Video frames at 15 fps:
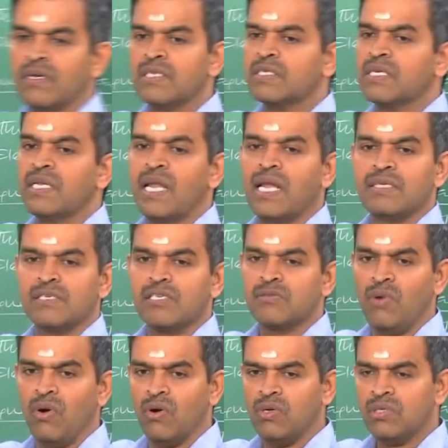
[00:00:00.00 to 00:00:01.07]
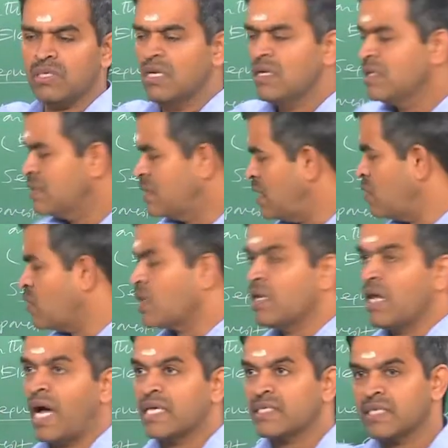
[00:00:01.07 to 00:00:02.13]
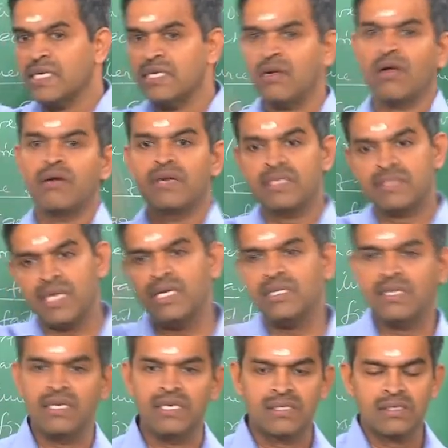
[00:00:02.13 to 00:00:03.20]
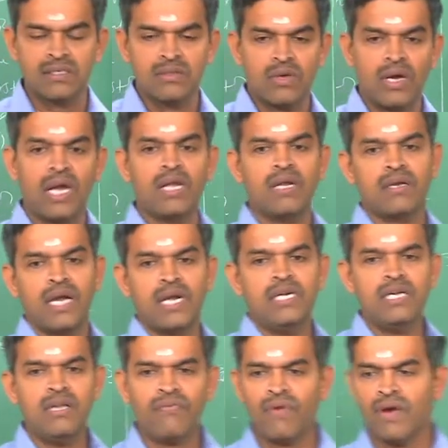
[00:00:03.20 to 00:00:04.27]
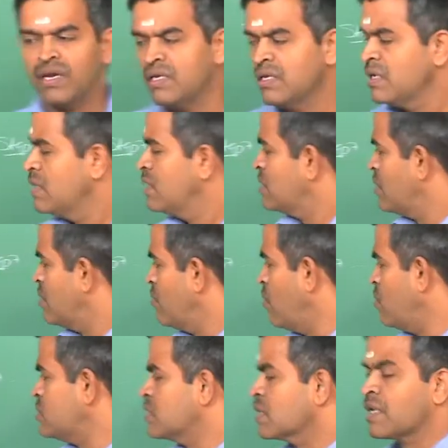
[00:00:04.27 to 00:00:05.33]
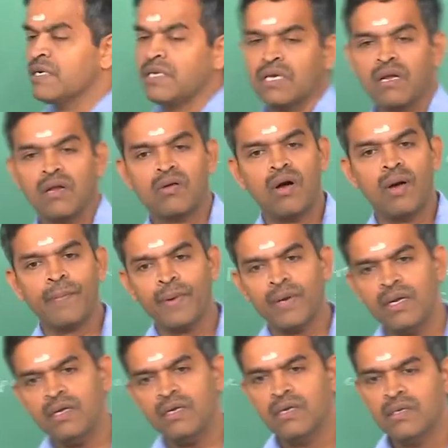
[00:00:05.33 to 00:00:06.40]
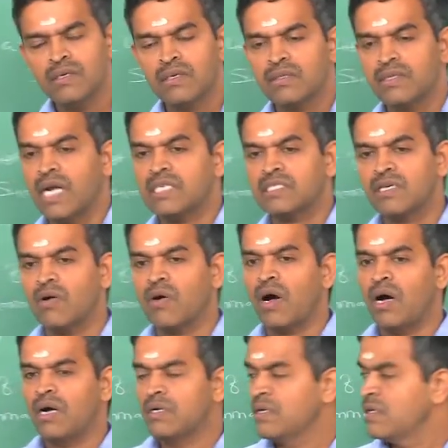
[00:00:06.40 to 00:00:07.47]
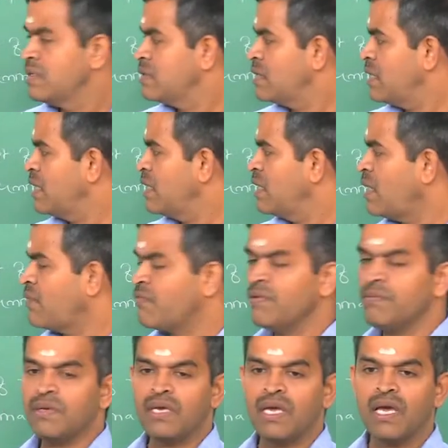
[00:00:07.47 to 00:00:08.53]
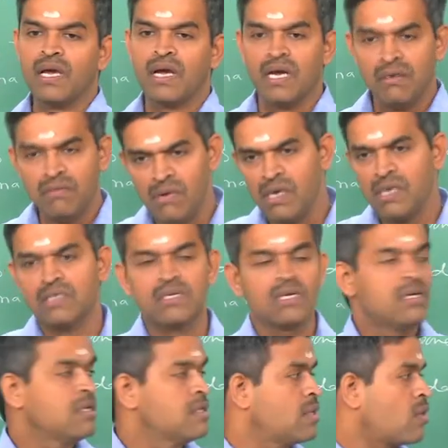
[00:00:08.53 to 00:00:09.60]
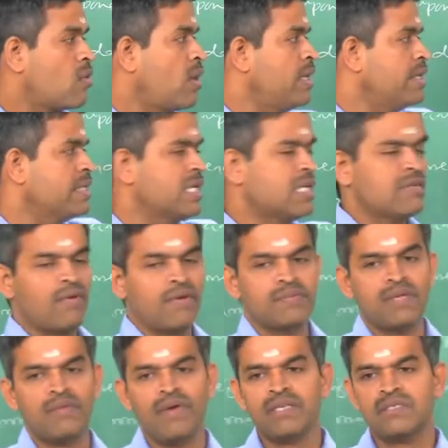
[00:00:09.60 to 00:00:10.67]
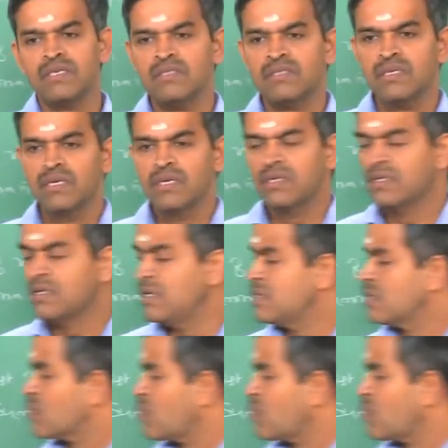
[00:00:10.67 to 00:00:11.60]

risk analysis modes, then you can ascend or descend these to identify the most critical component. That is how the FMEA converts the qualitative observations into